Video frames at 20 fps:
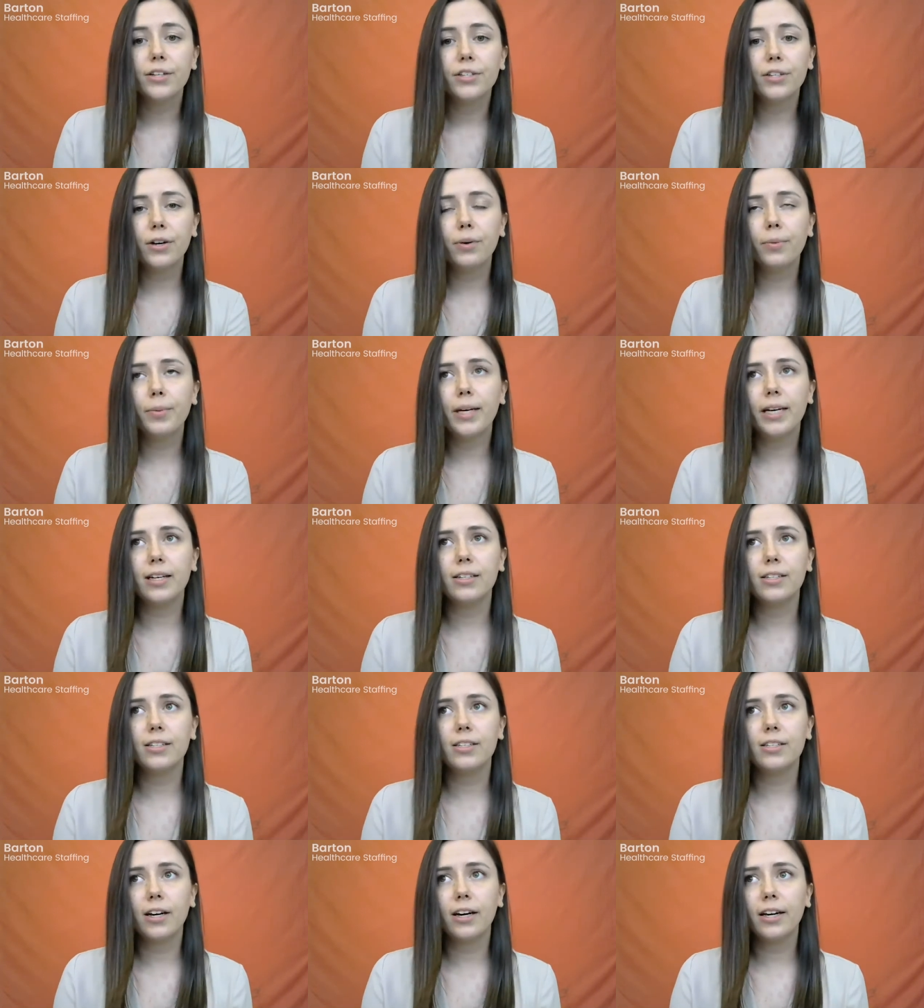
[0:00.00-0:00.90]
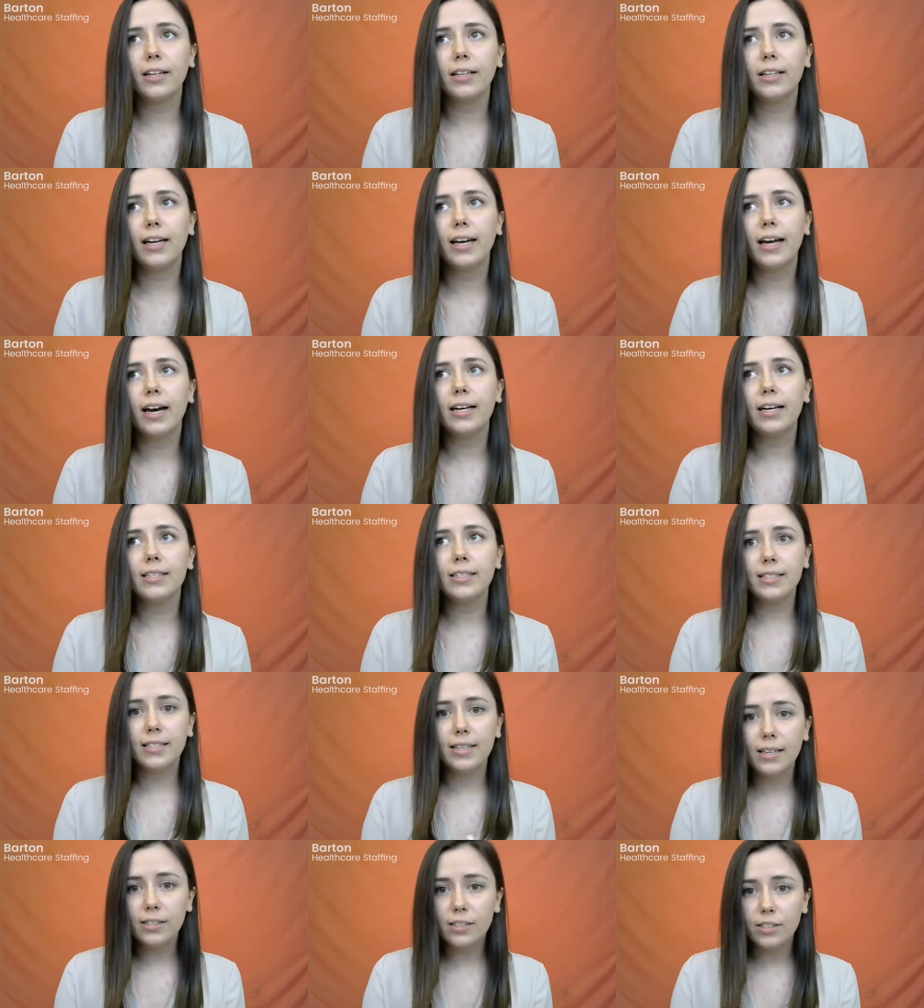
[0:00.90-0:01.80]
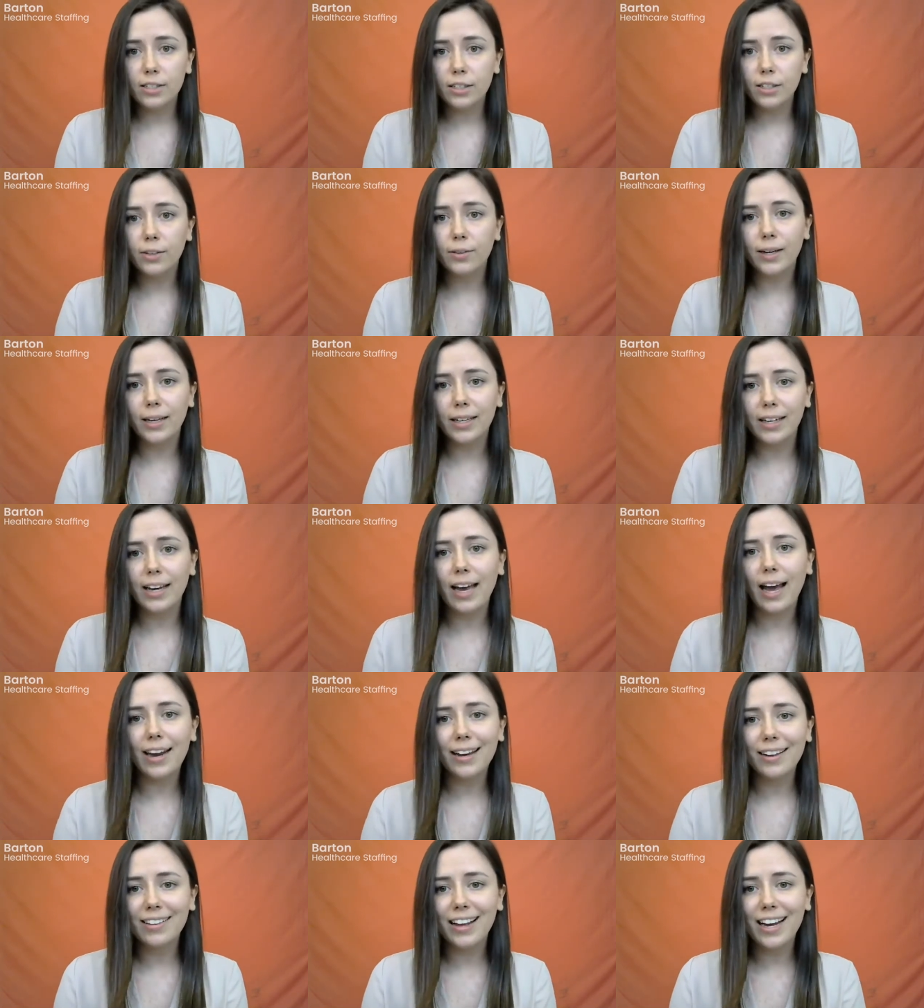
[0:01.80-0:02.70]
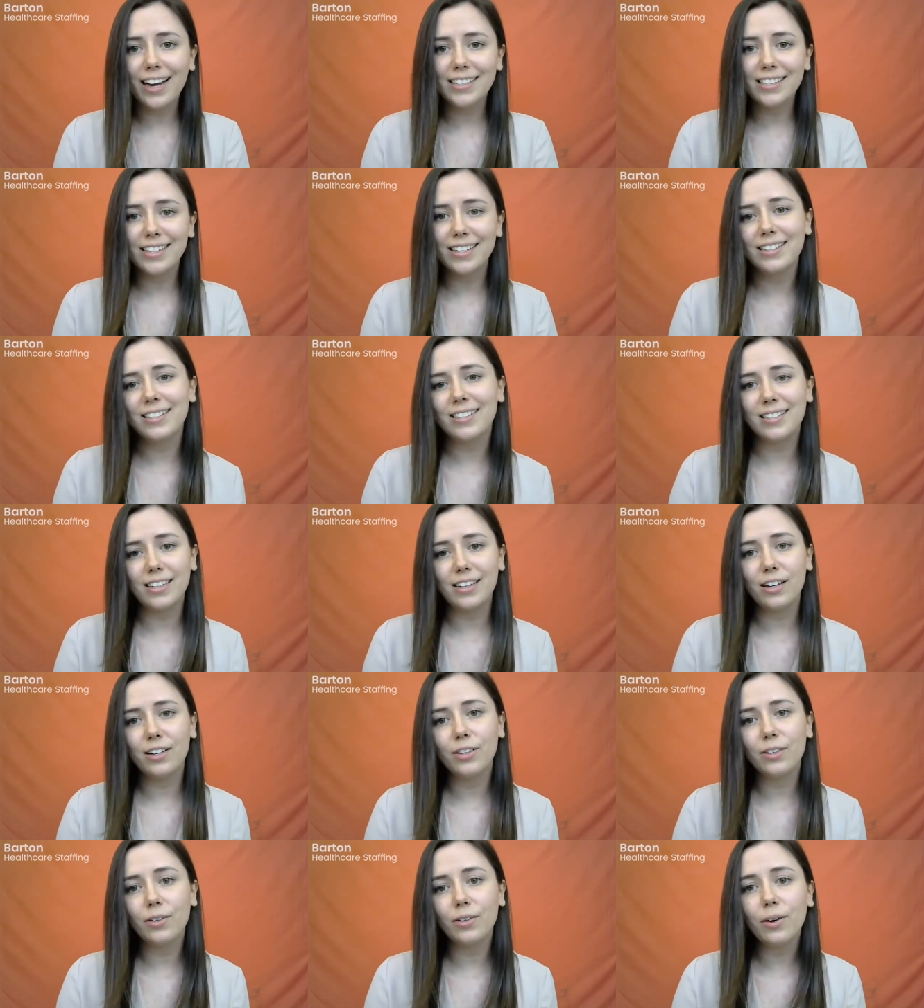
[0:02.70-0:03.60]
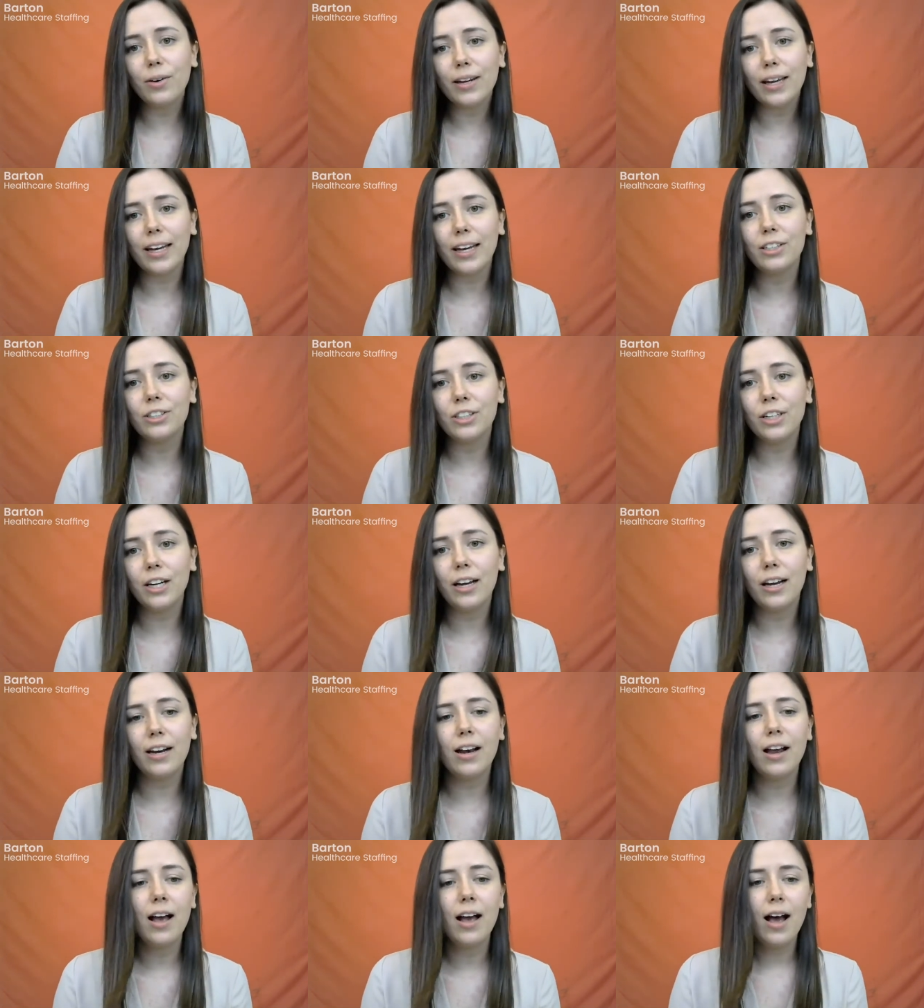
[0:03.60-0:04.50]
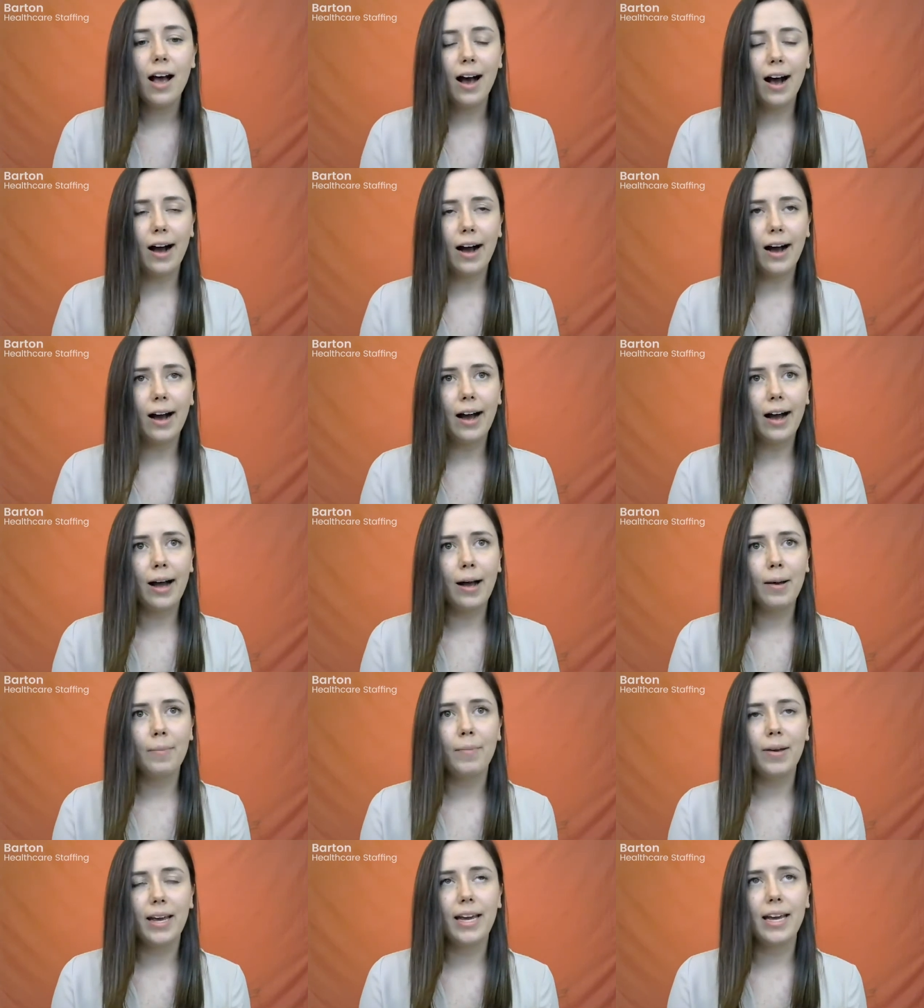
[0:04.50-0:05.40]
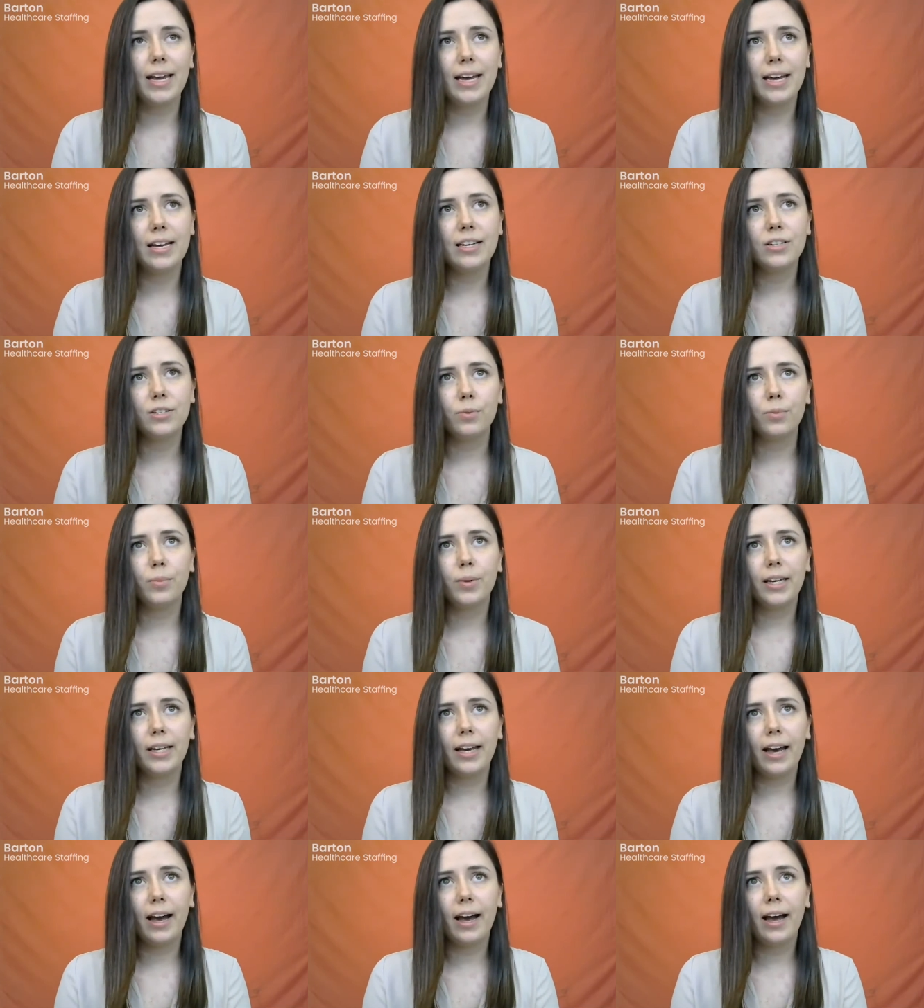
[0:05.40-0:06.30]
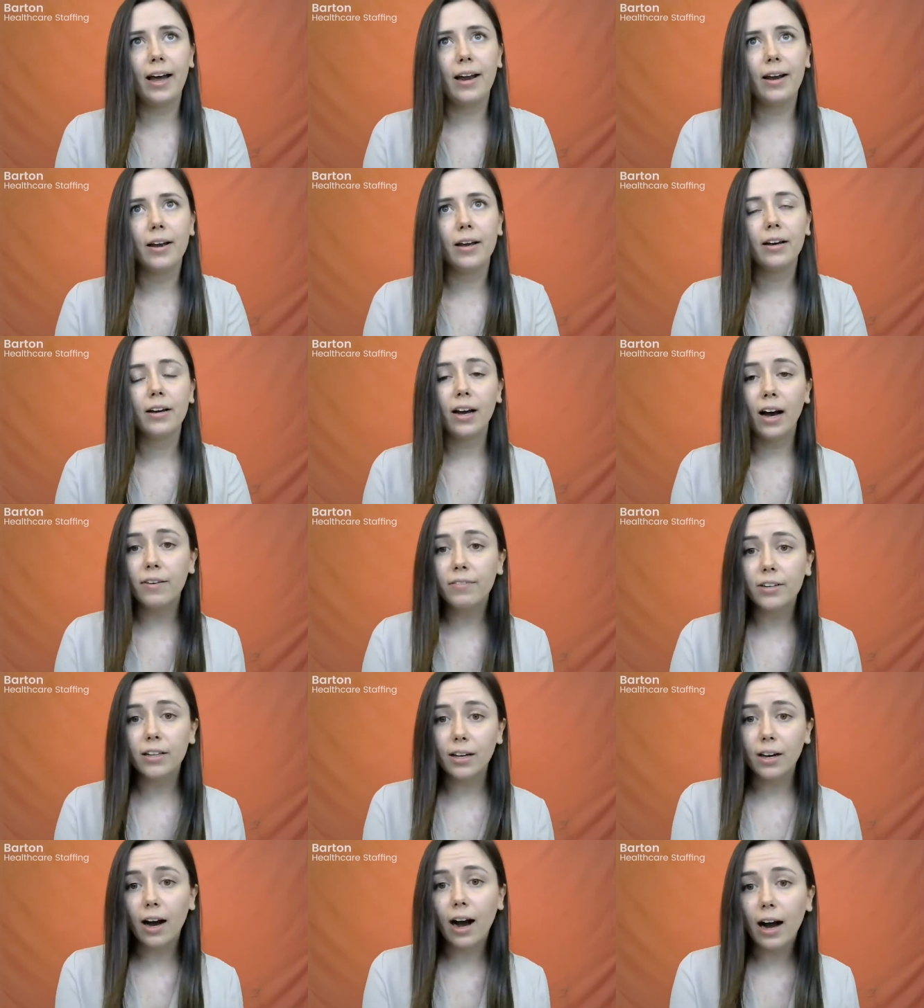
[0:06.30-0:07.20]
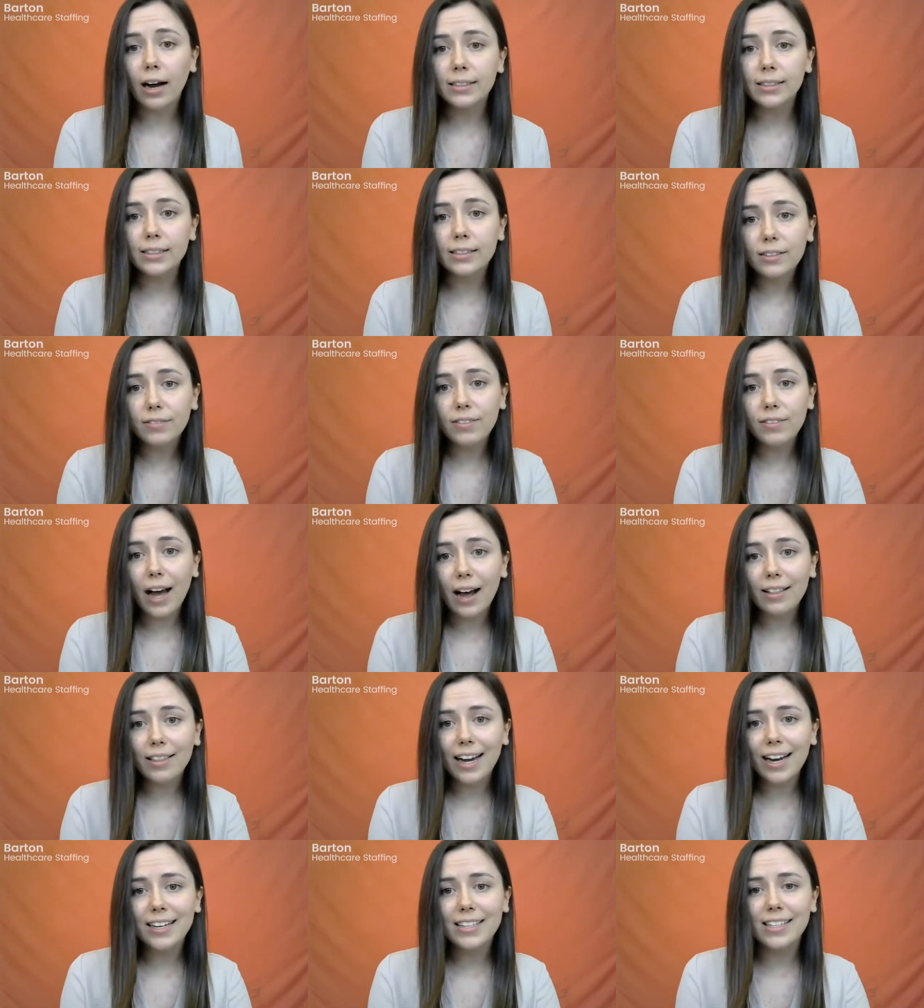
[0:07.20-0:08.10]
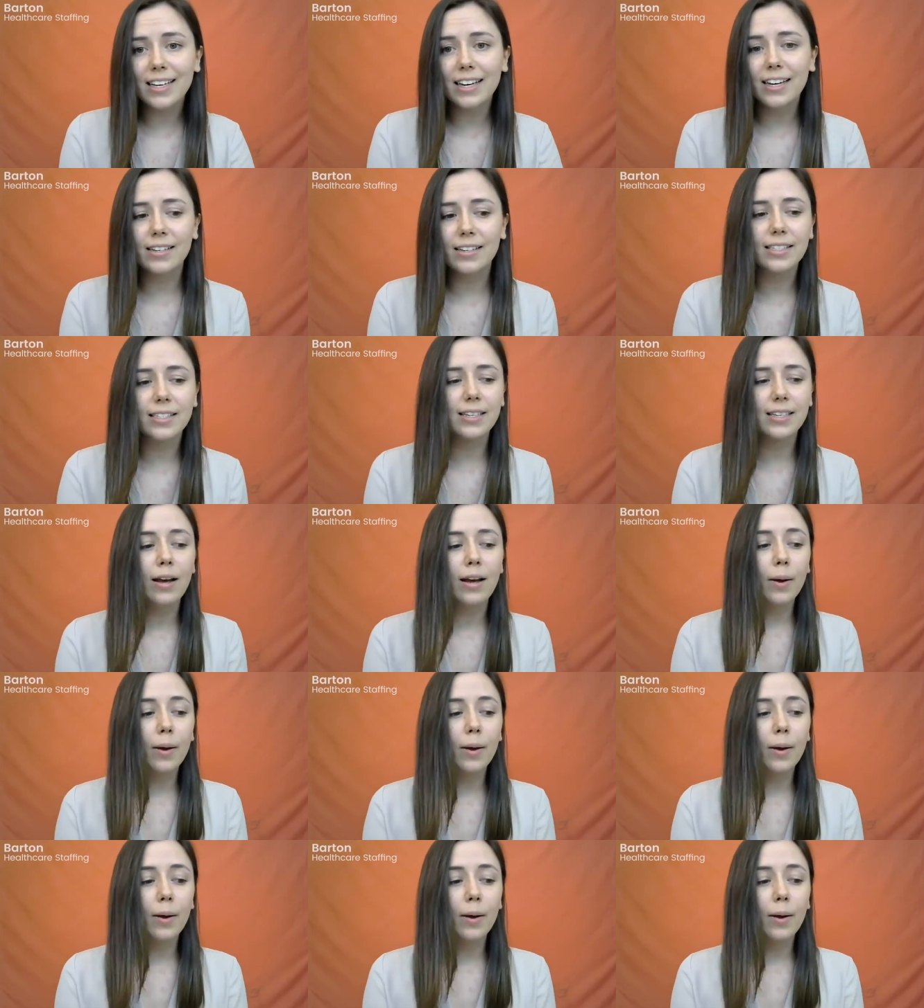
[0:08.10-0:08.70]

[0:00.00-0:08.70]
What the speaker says: So we can certainly assist you in getting licensed in a new location, and we can cover the cost of that license.